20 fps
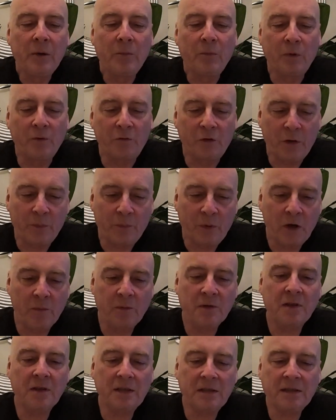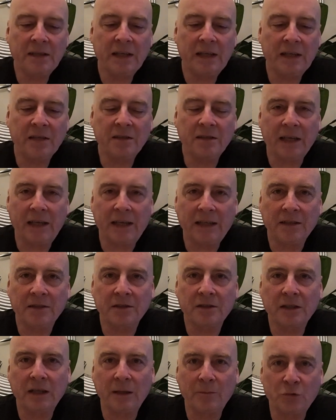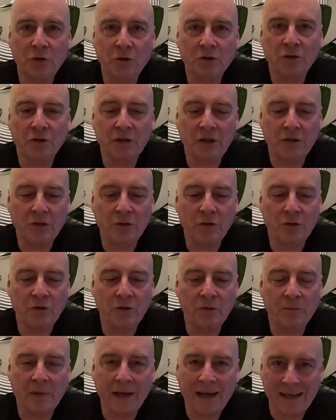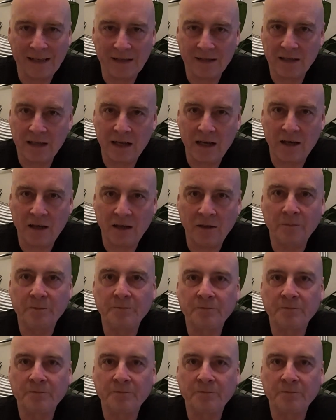But for the purpose of this taste test, I'm just going to do them as they are,